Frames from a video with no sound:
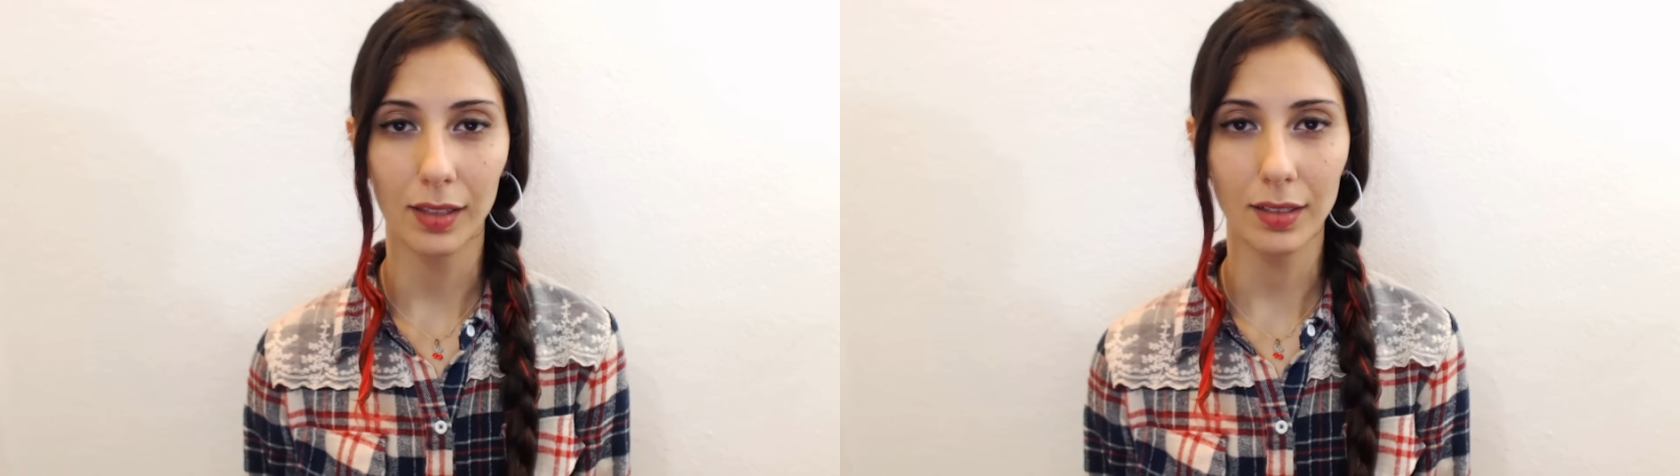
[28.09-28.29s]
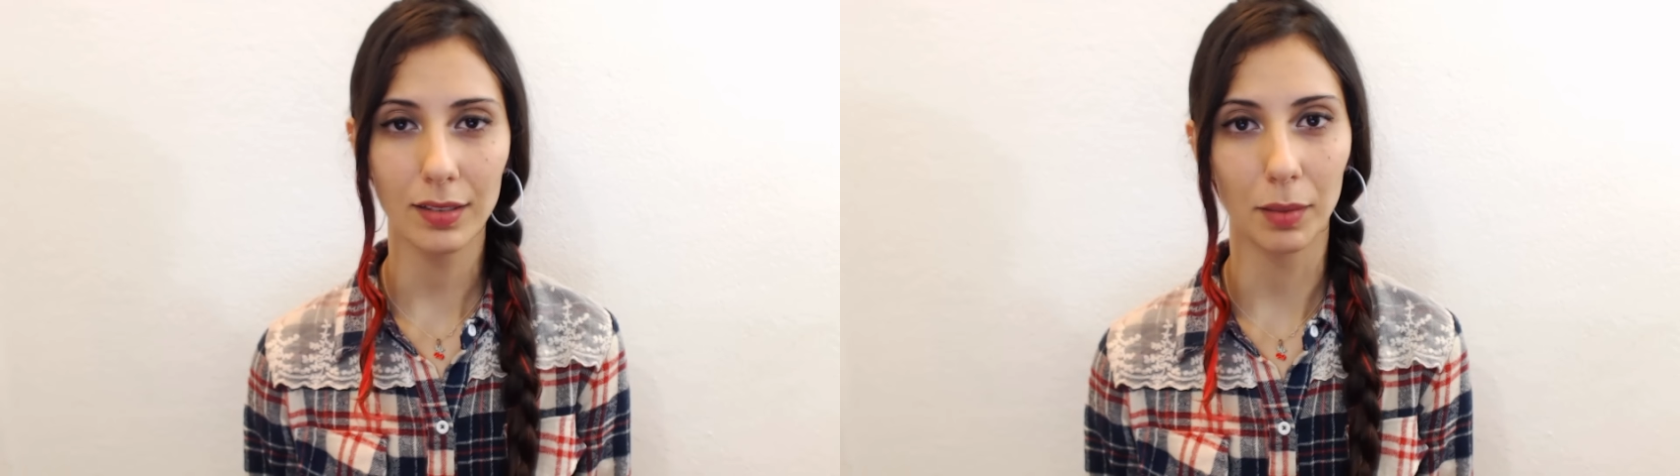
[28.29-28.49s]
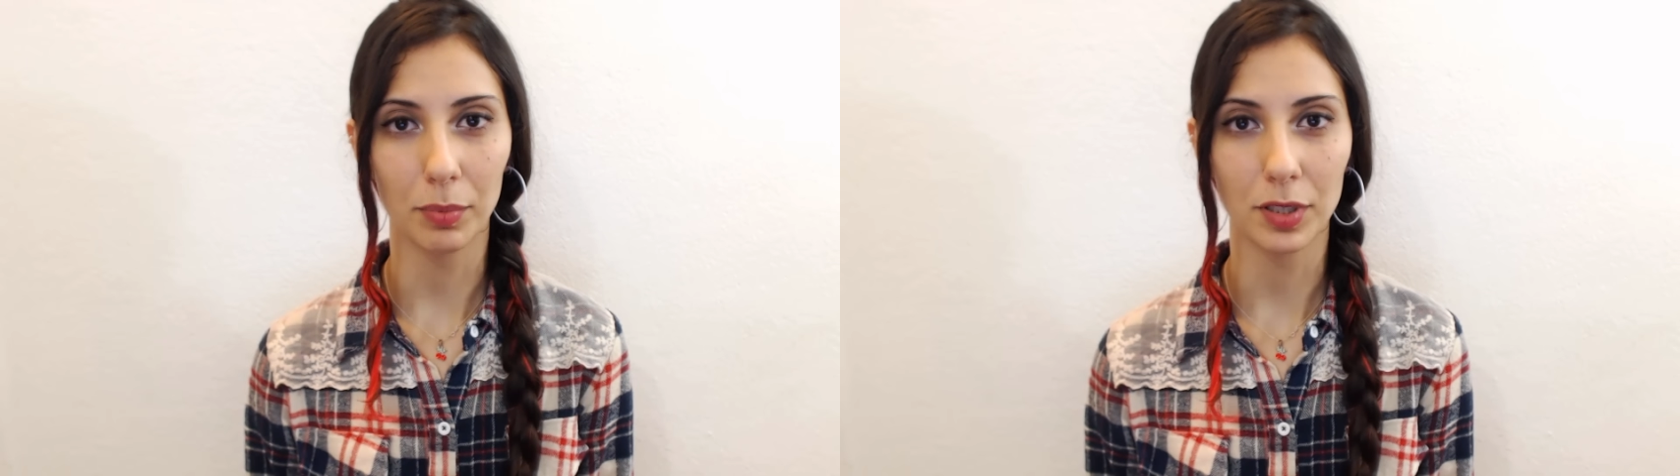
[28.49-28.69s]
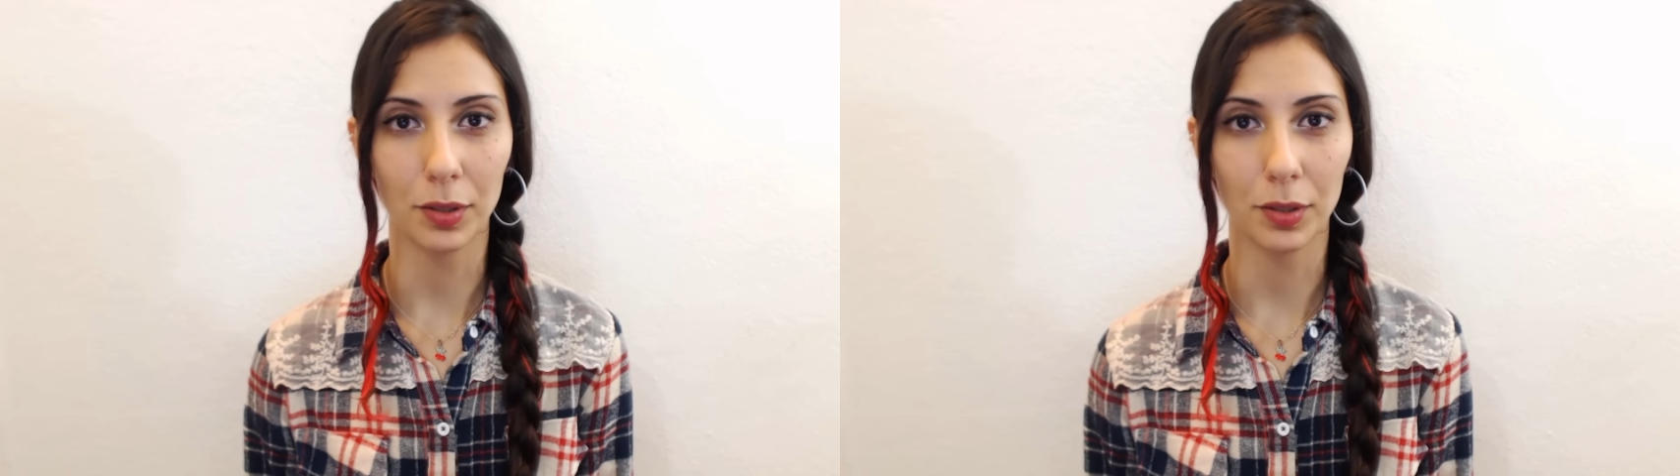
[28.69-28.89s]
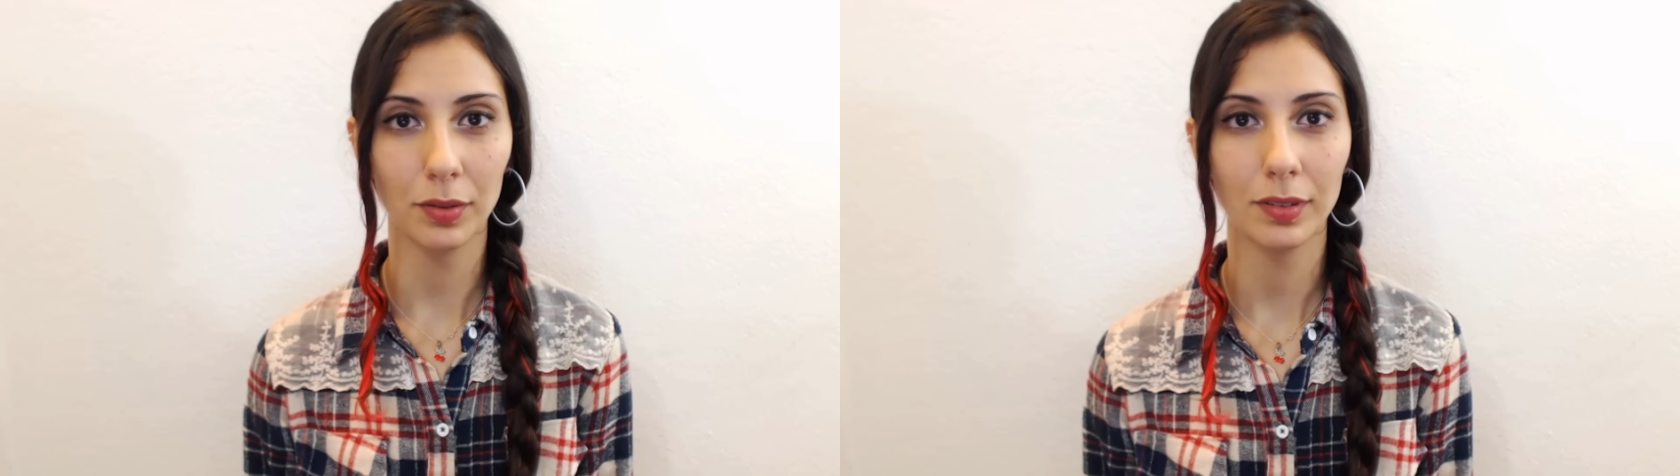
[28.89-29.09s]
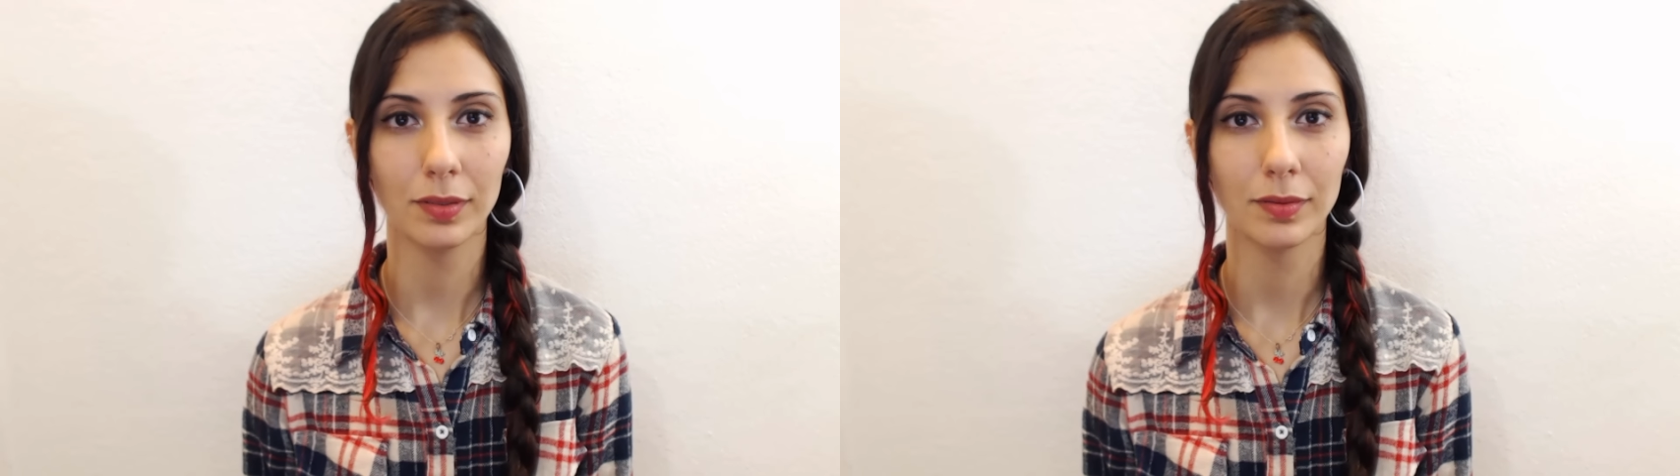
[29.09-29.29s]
In this episode,